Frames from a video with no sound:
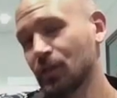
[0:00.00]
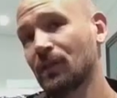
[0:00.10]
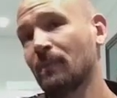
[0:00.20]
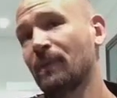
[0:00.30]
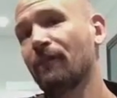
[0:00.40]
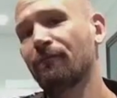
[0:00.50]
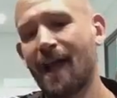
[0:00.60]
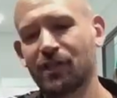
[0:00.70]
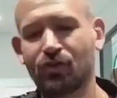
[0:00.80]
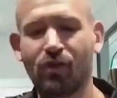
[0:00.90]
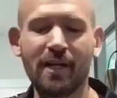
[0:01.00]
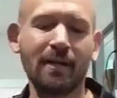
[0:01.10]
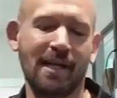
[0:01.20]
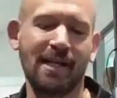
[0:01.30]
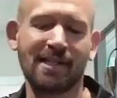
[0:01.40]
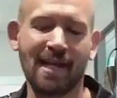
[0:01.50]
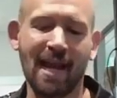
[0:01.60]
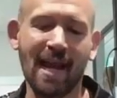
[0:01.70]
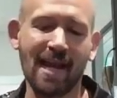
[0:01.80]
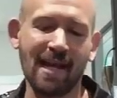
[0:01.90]
So the big fat string is
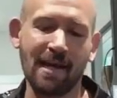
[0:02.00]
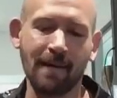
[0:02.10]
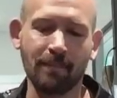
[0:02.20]
an E